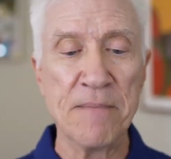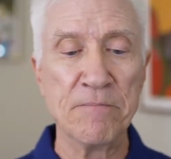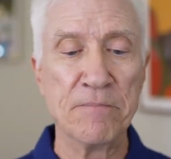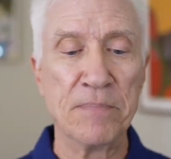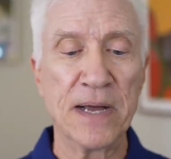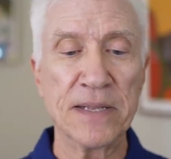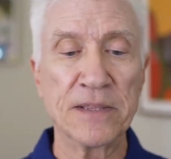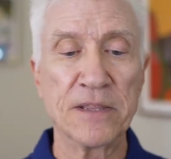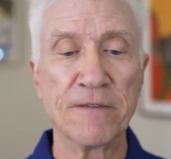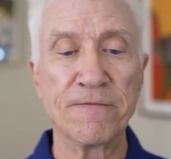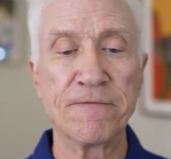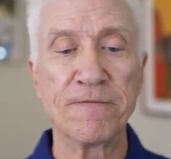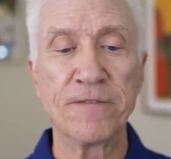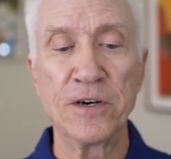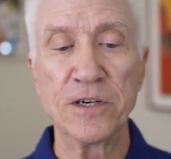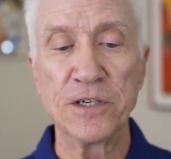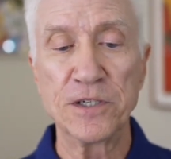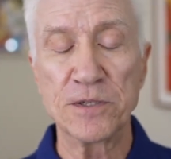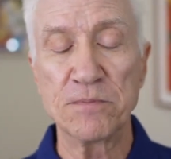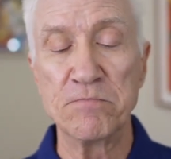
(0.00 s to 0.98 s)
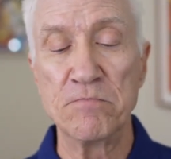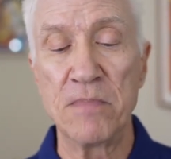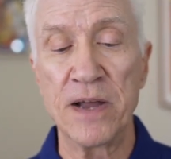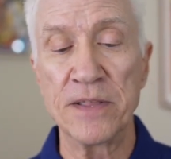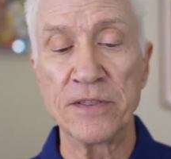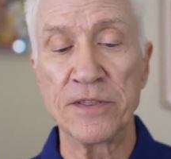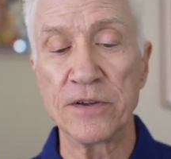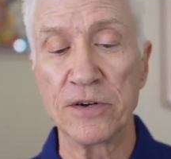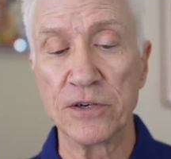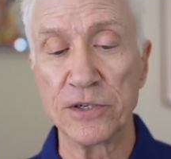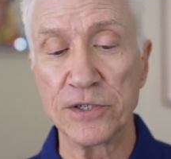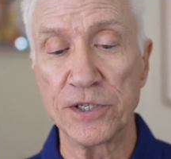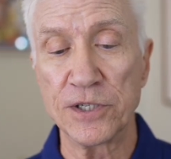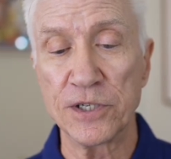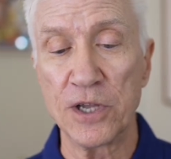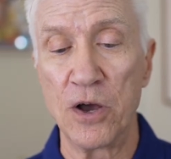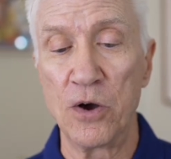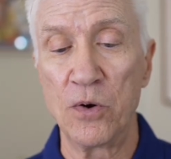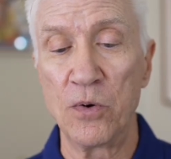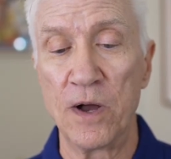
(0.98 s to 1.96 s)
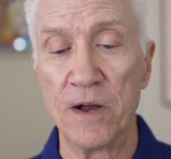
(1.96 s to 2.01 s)
But the first month or
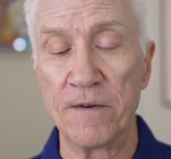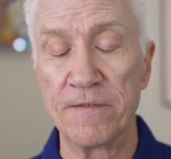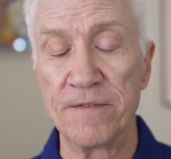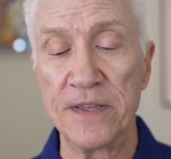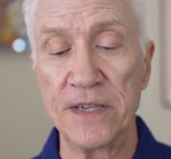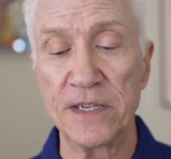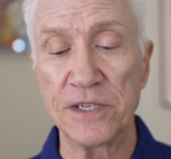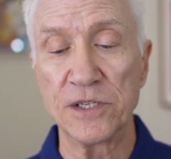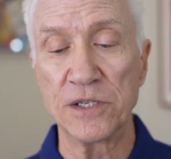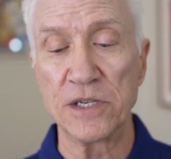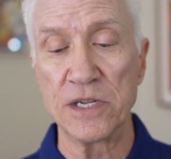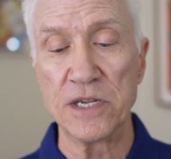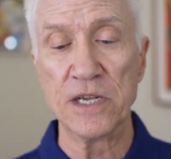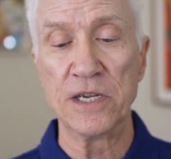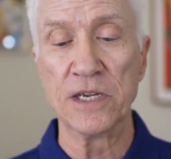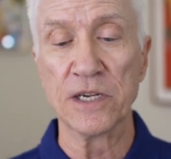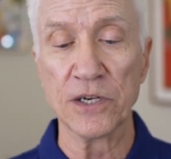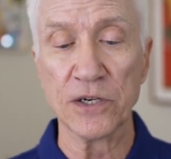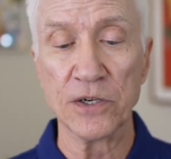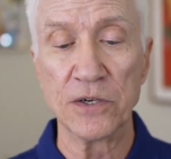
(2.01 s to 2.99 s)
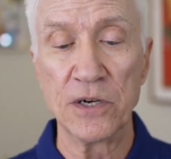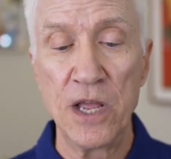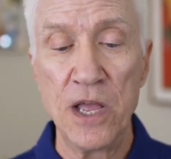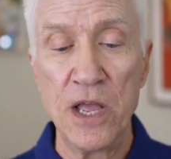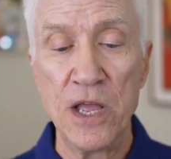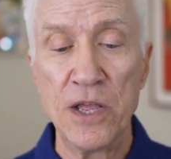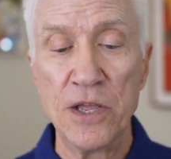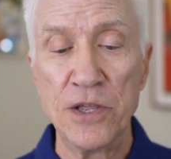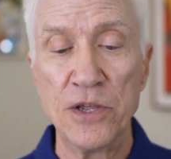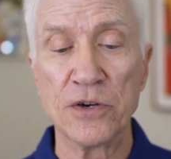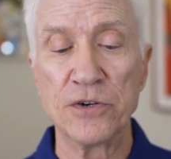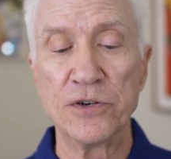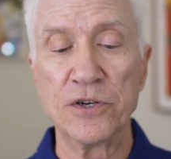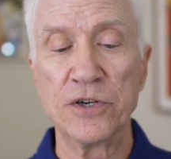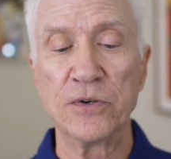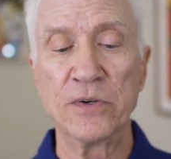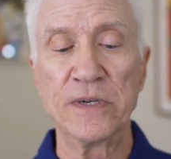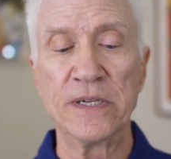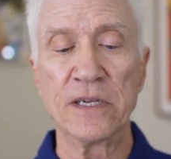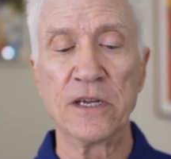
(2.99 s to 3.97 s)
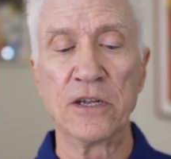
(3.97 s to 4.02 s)
so of this year, you're
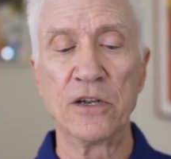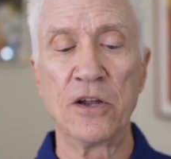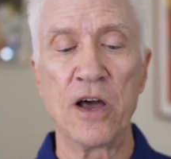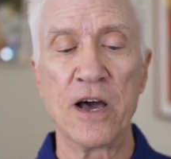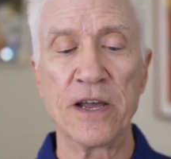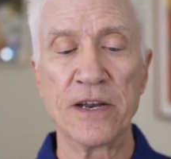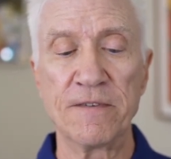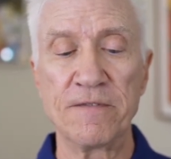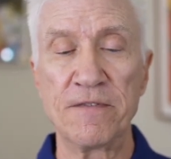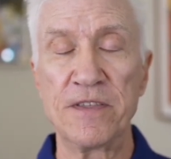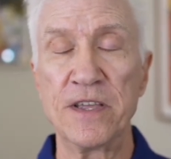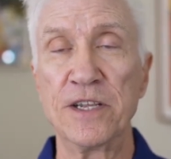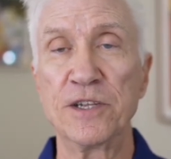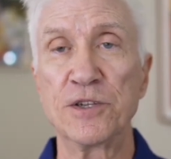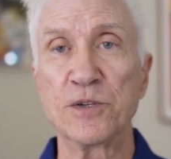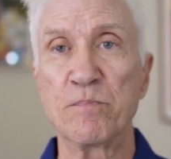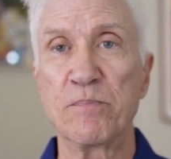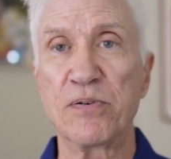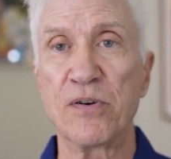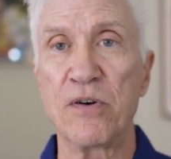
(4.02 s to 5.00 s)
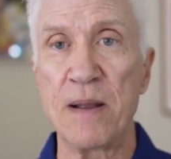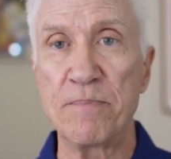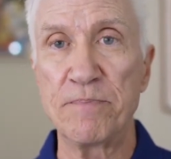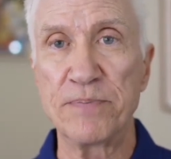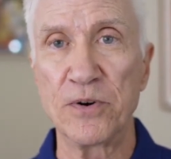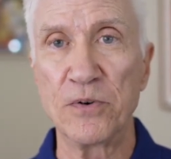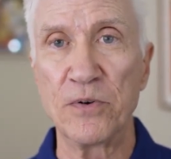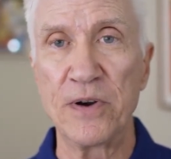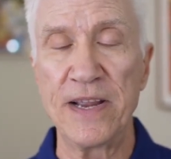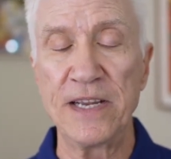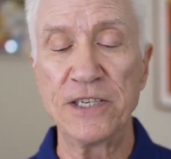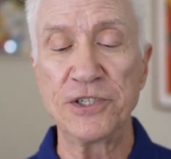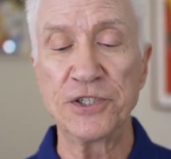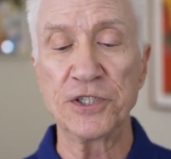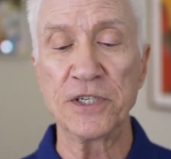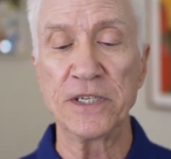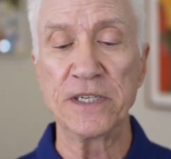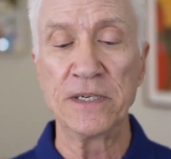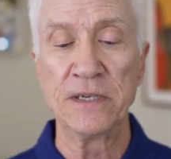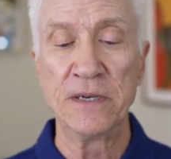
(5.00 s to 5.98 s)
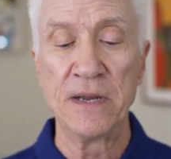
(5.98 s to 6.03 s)
doing a lot of this
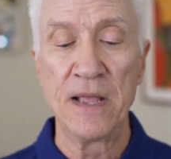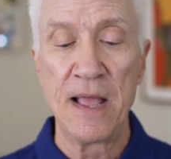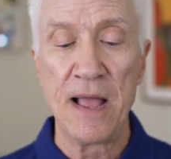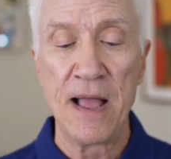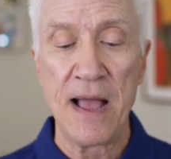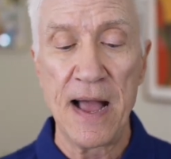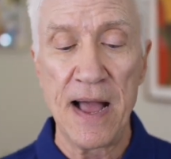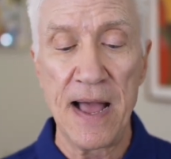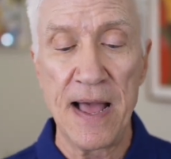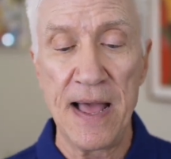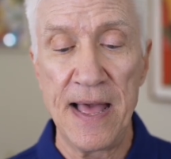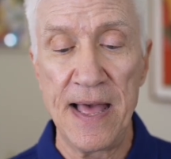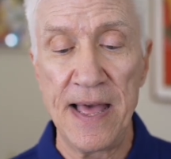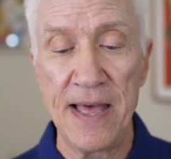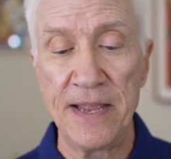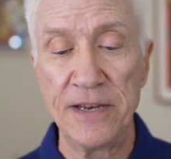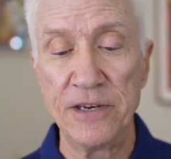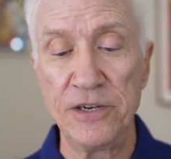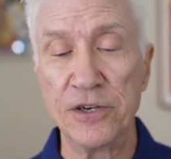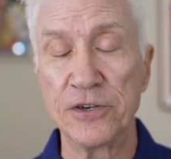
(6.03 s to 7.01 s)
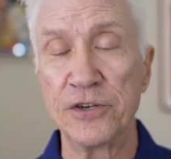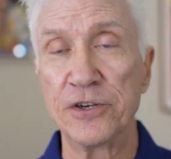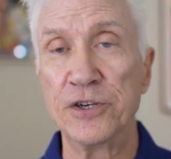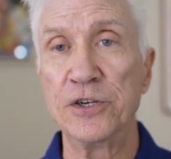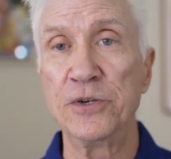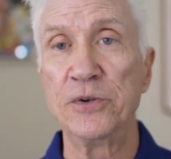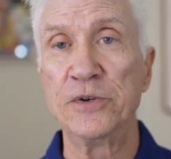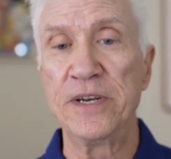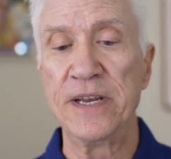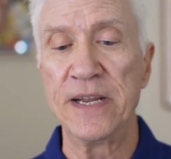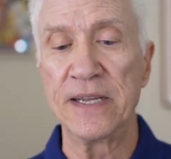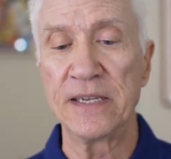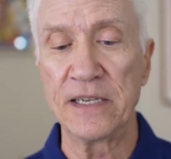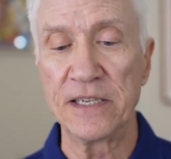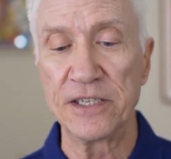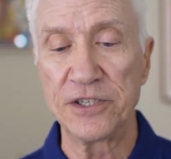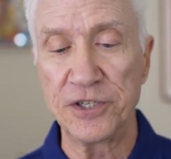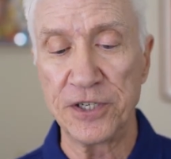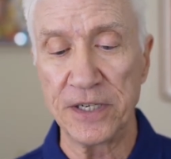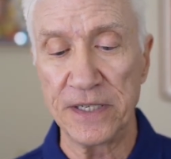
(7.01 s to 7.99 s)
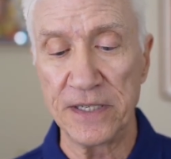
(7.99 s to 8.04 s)
preparation and your due
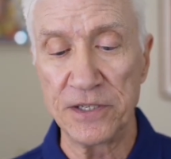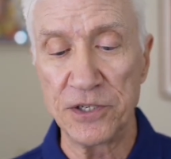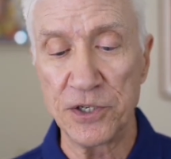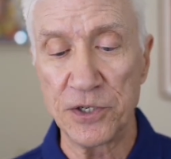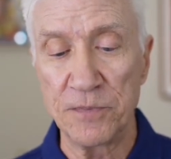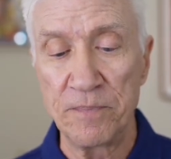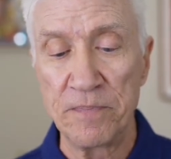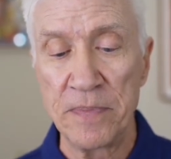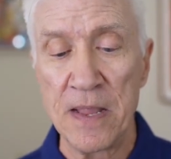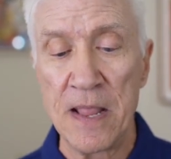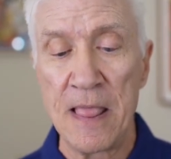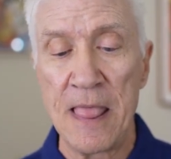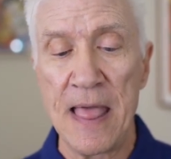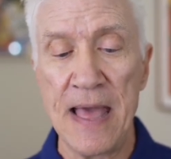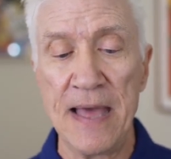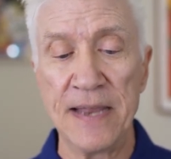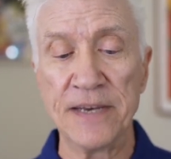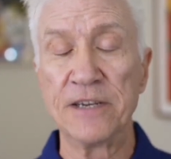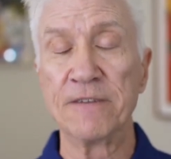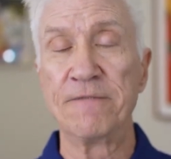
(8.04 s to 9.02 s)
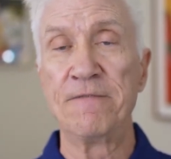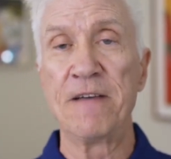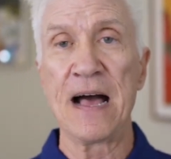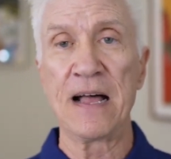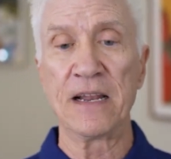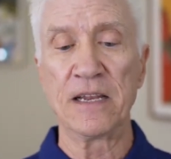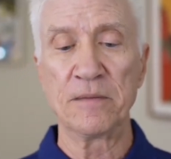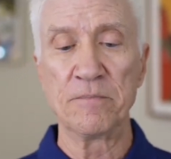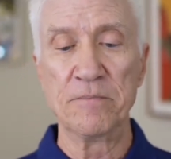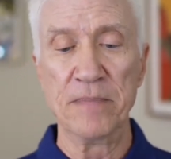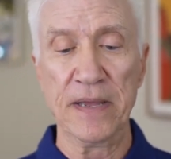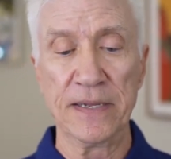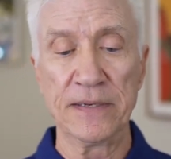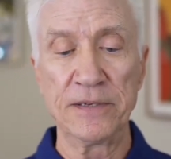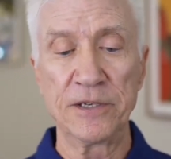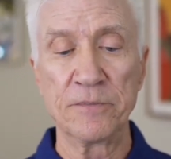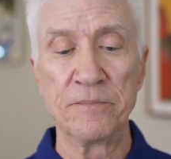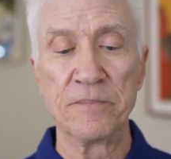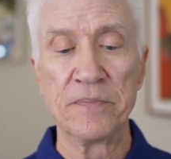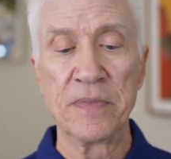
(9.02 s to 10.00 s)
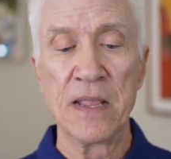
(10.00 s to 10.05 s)
diligence and
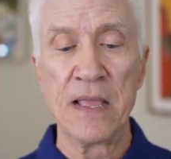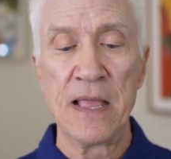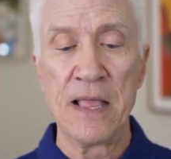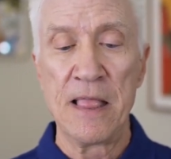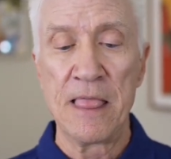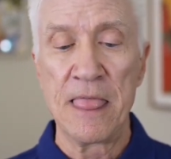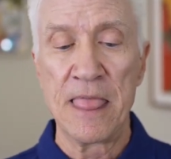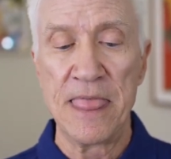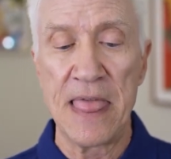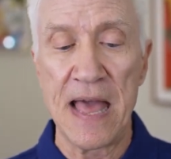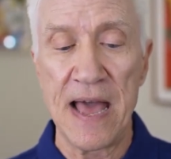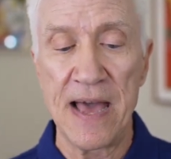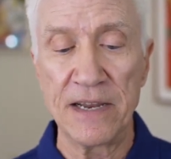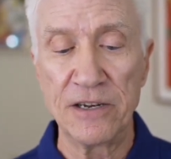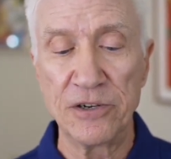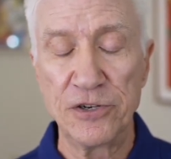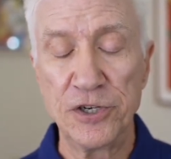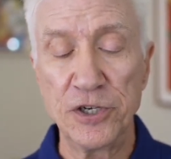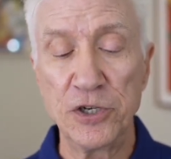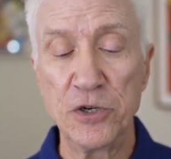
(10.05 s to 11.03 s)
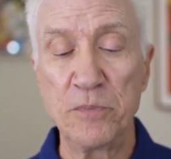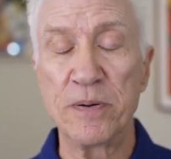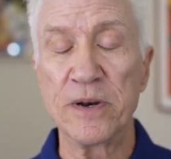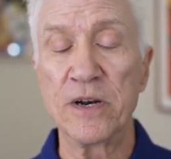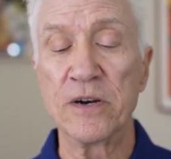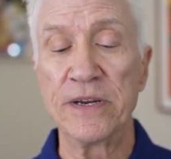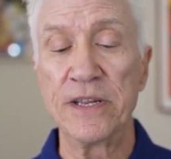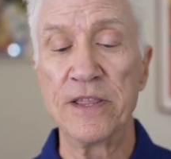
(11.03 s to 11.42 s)
development. That Jupiter